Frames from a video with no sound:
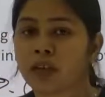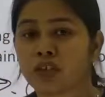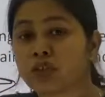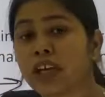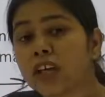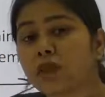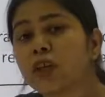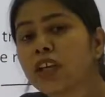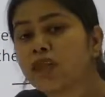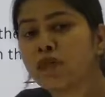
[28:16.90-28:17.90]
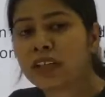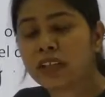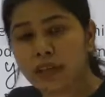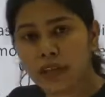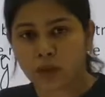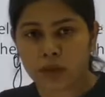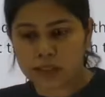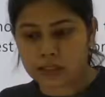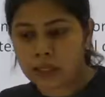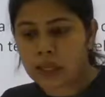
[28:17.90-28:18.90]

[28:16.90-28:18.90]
So that would give me the accuracy.